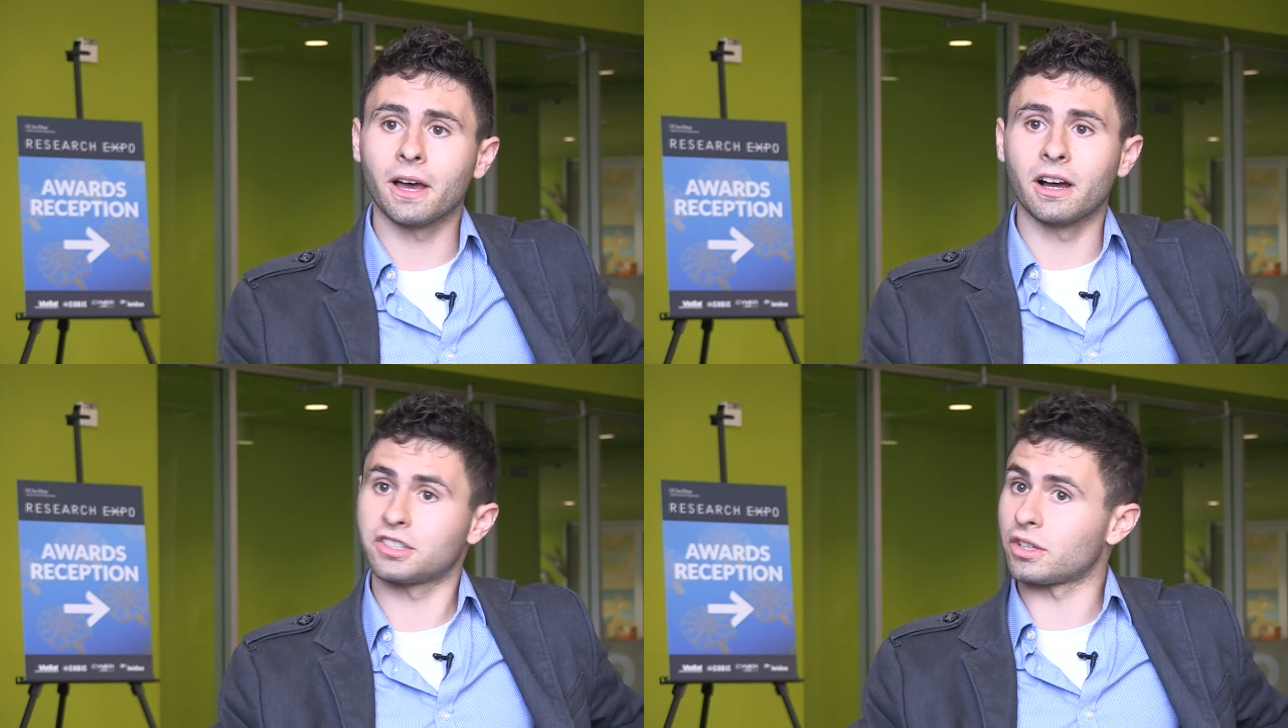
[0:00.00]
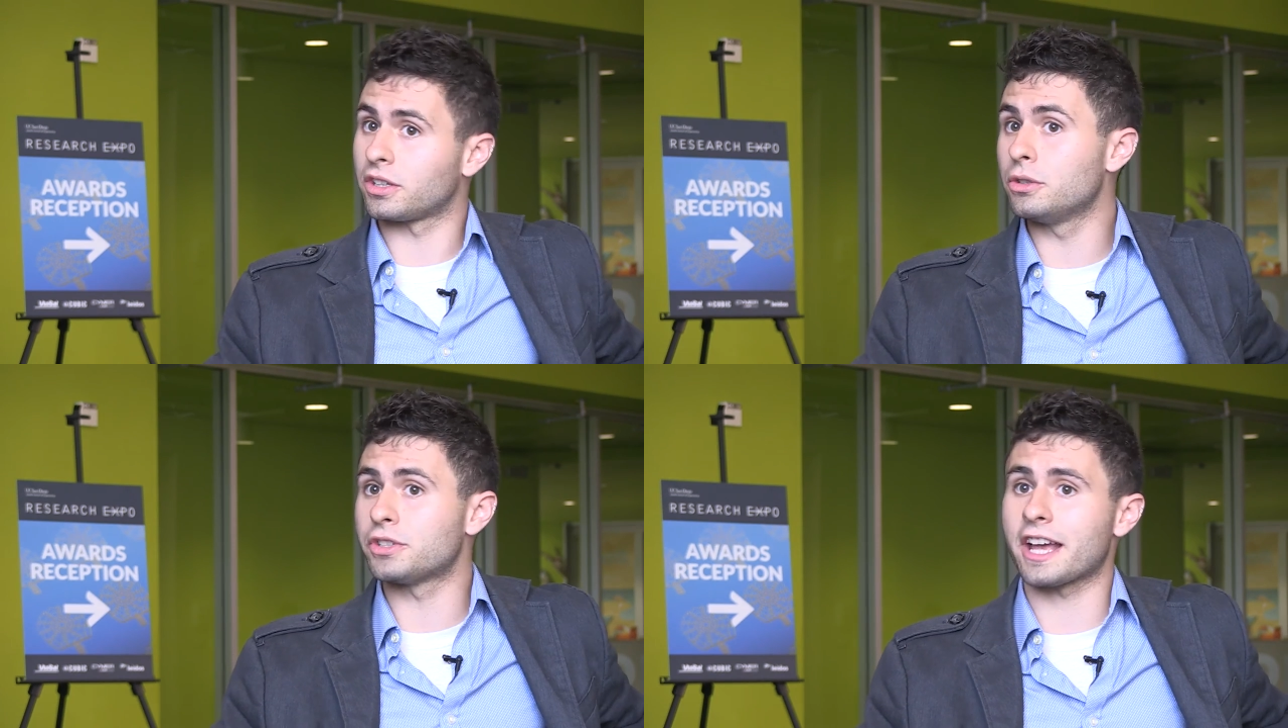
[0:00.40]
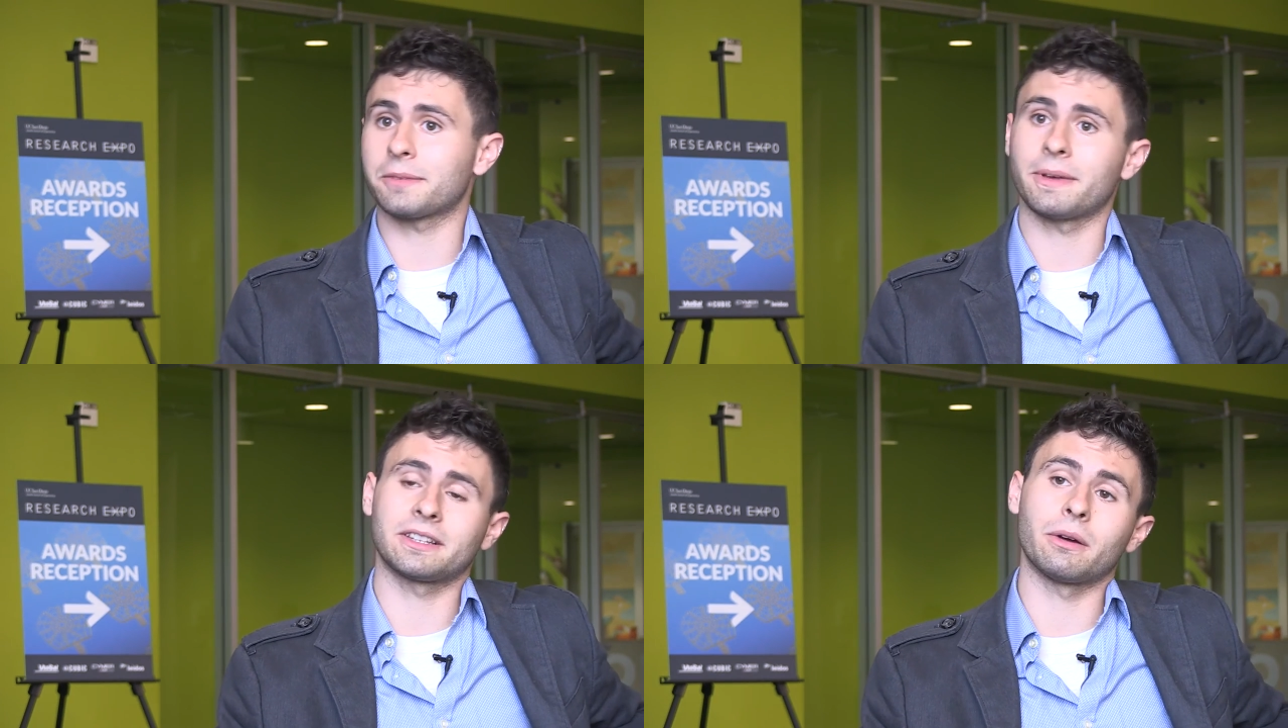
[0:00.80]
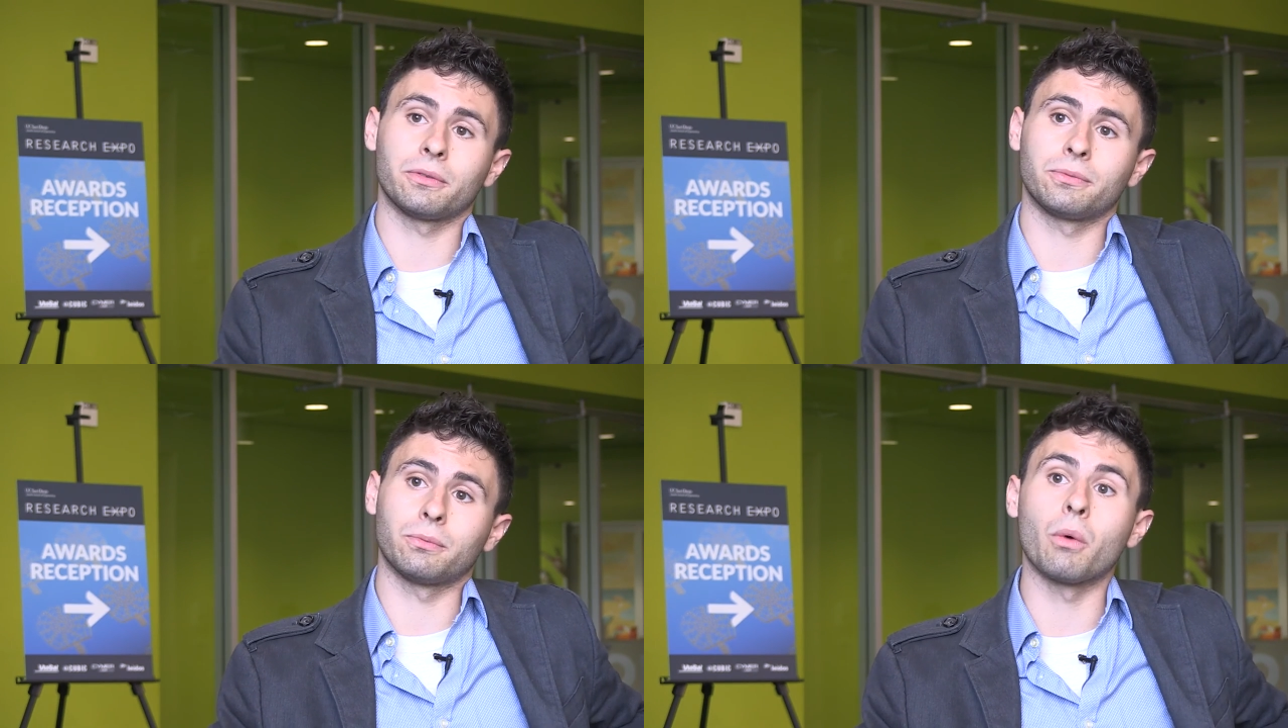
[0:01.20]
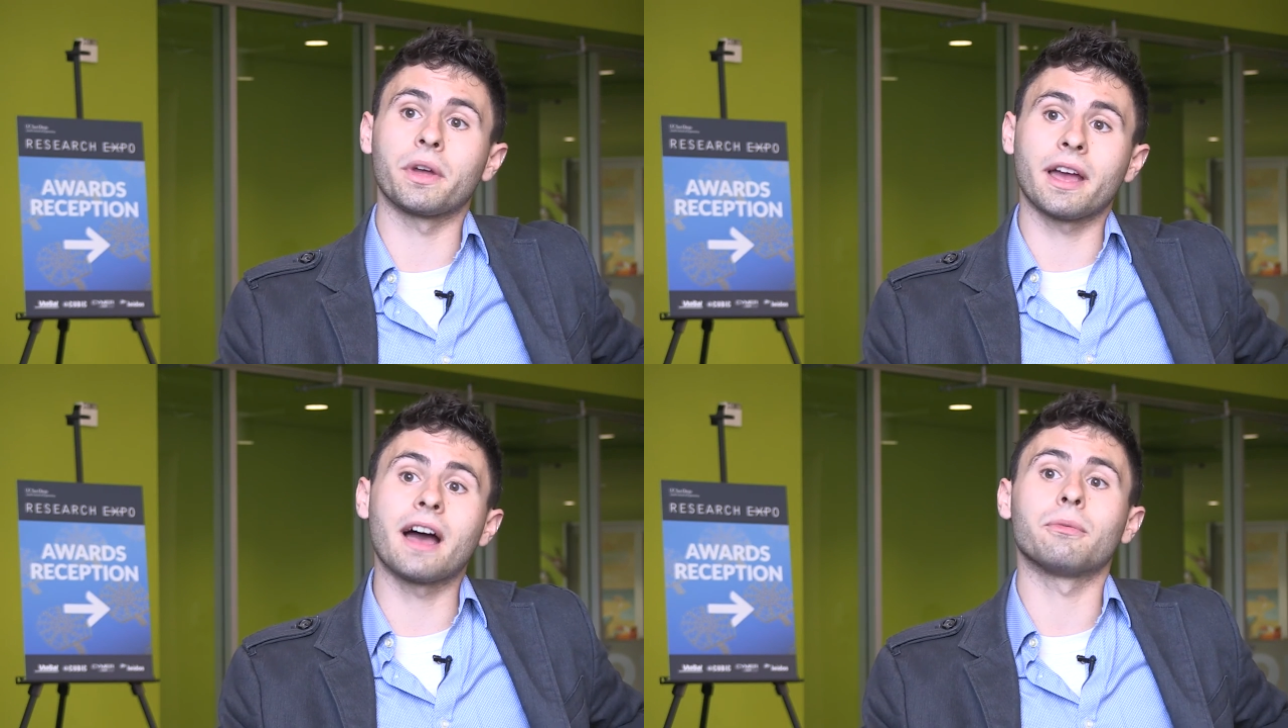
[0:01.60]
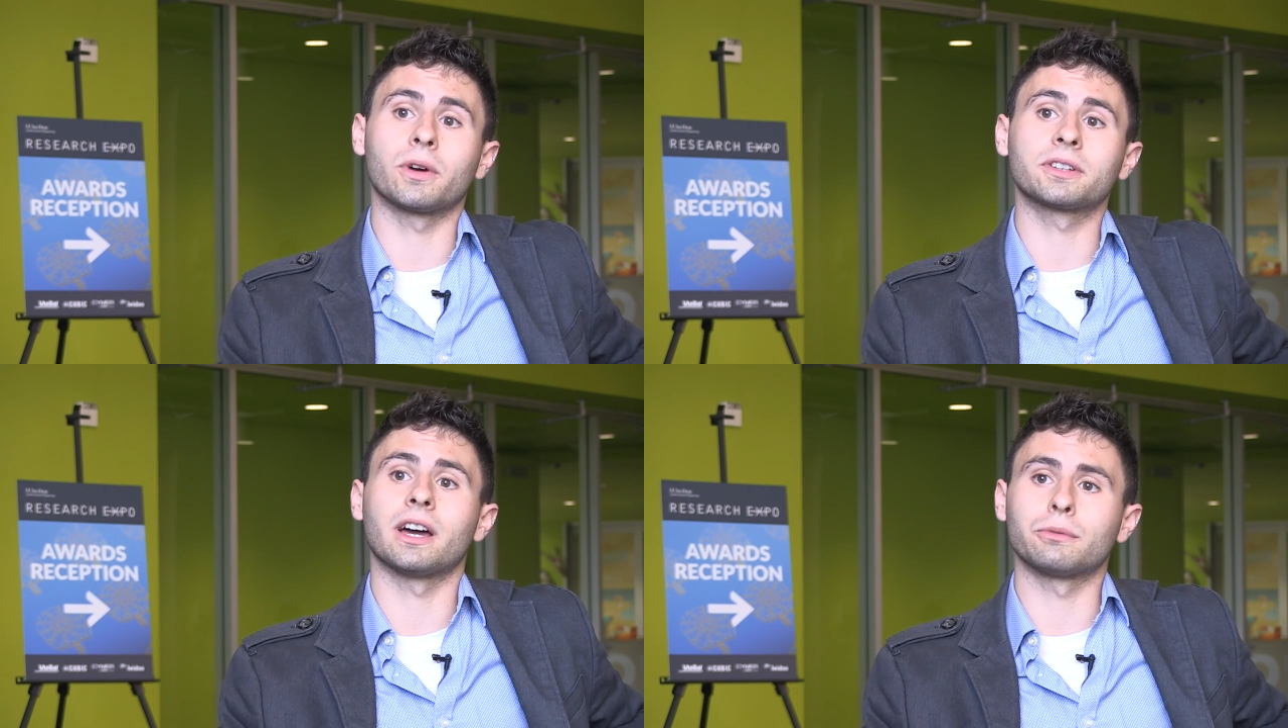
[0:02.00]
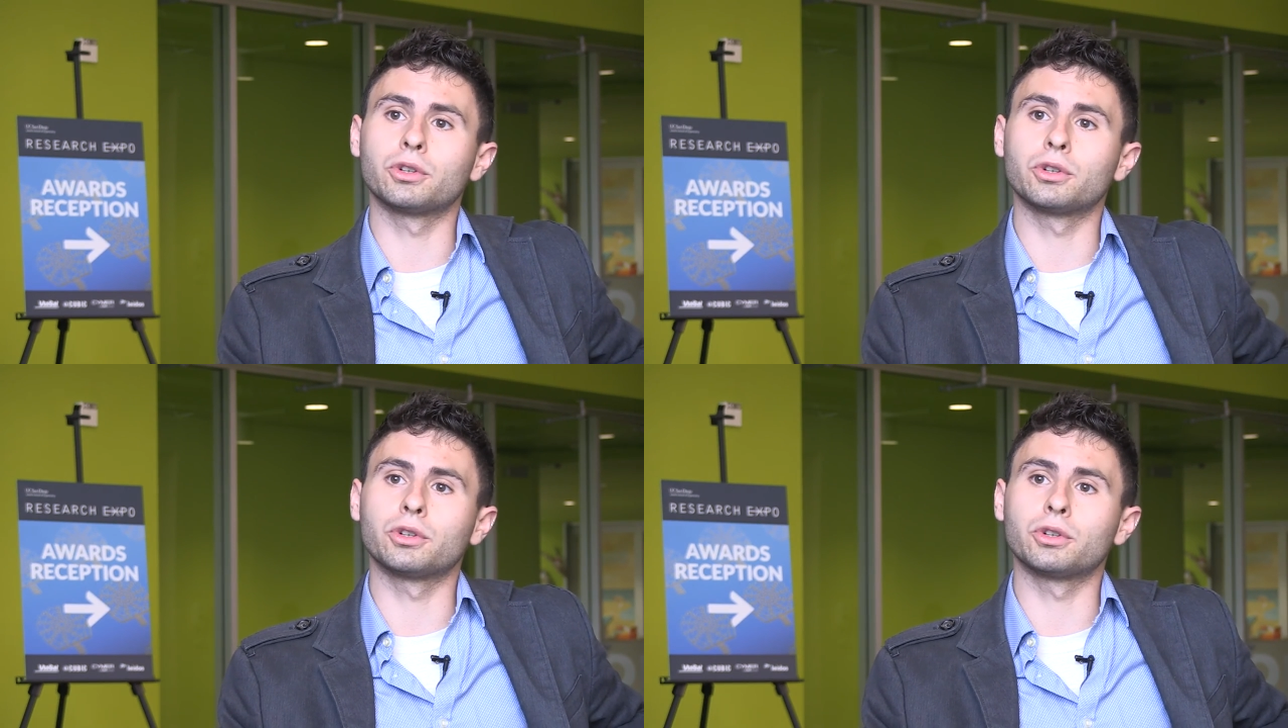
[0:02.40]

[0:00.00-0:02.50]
Uh, it's a huge aspect of what we have worked on.